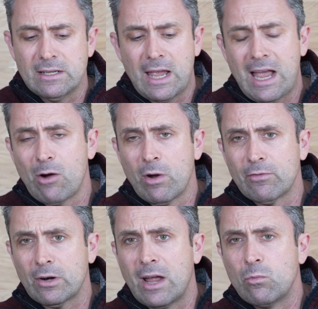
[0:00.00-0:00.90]

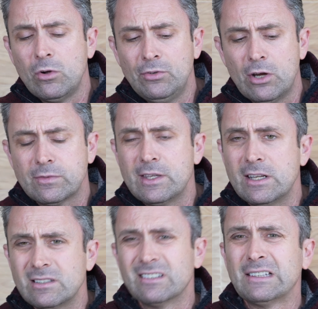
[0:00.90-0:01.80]
However, I will note that
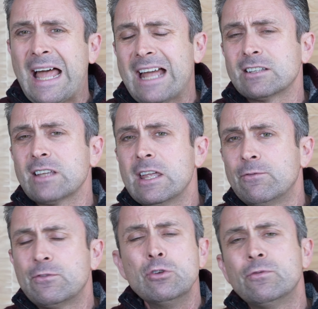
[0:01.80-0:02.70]
it lacks a
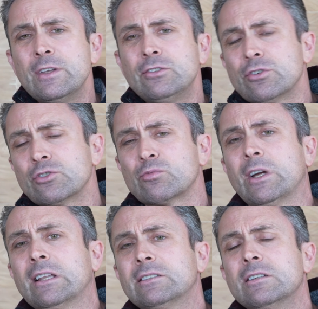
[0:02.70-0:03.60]
few features
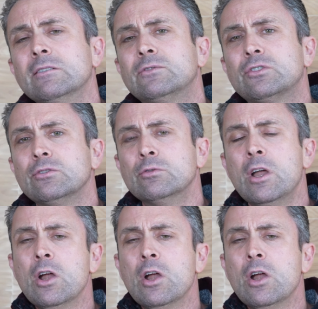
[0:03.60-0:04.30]
relative to